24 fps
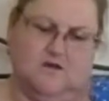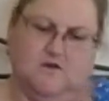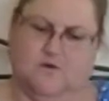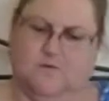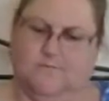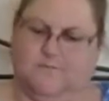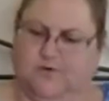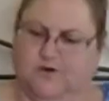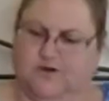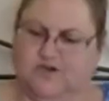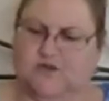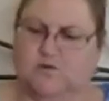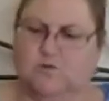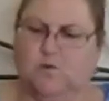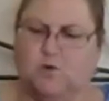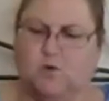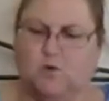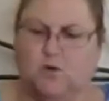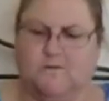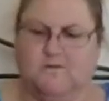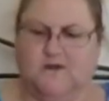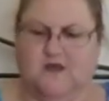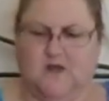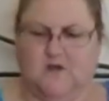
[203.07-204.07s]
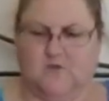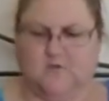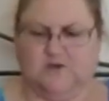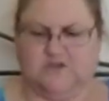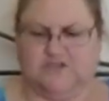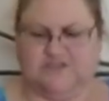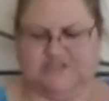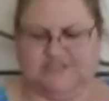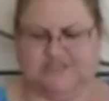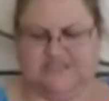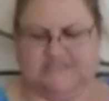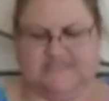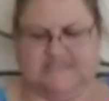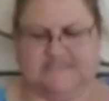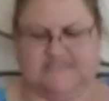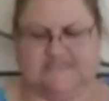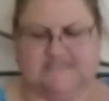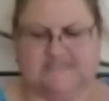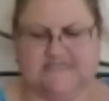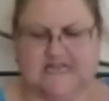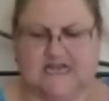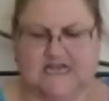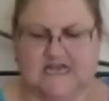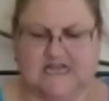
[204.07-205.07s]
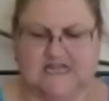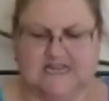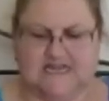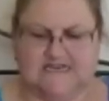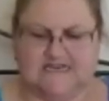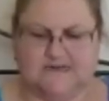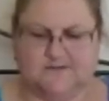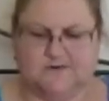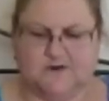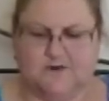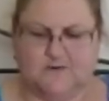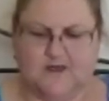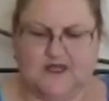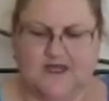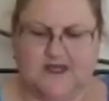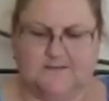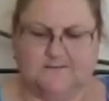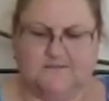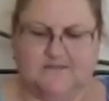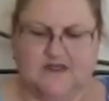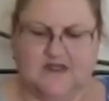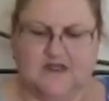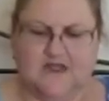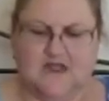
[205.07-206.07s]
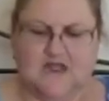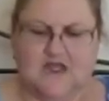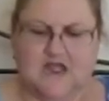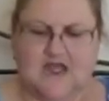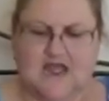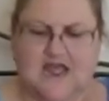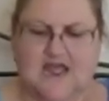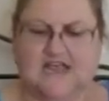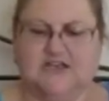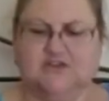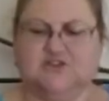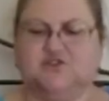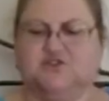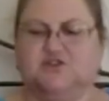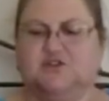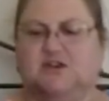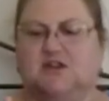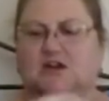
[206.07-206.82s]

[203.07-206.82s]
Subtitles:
or body warmer, which is EWM, extra